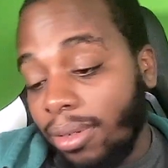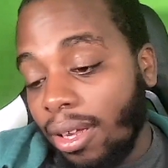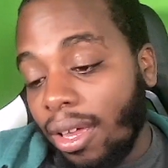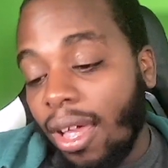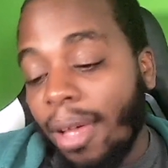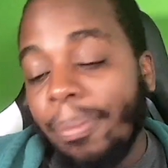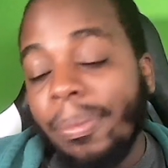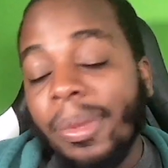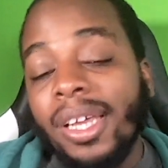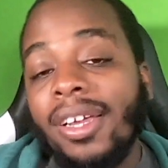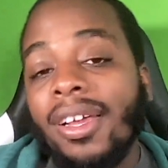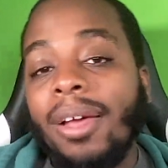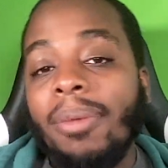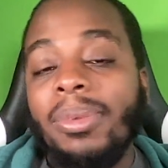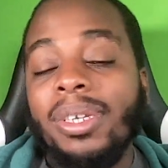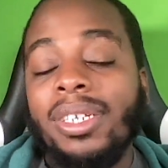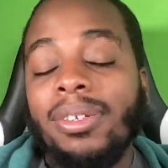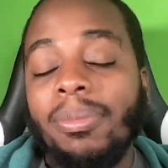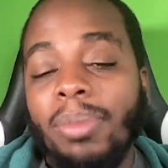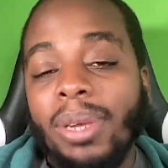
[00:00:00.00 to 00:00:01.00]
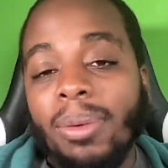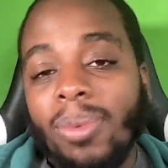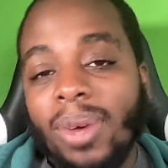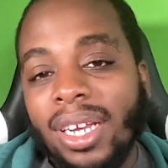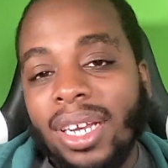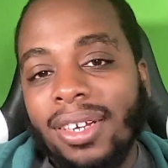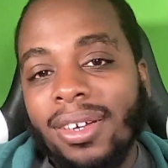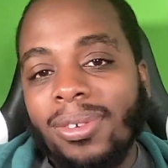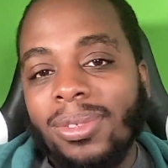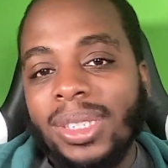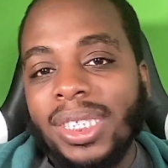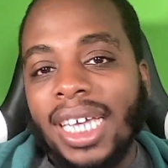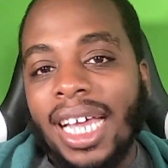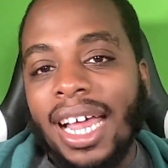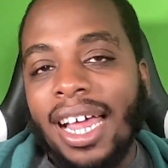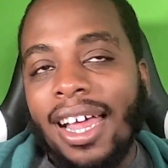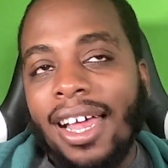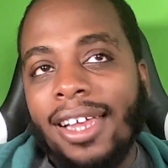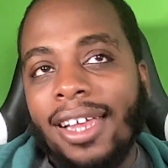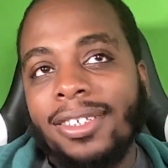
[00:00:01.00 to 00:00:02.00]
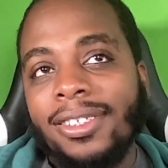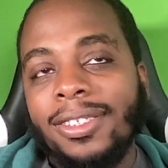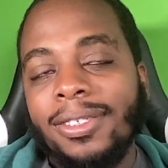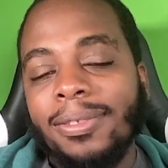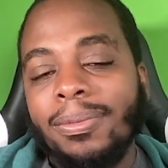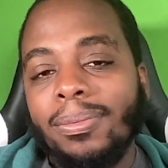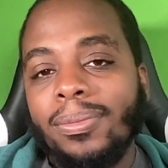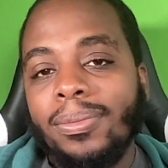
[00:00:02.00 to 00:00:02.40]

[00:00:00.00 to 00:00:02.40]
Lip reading: up and coming to be one of those guys.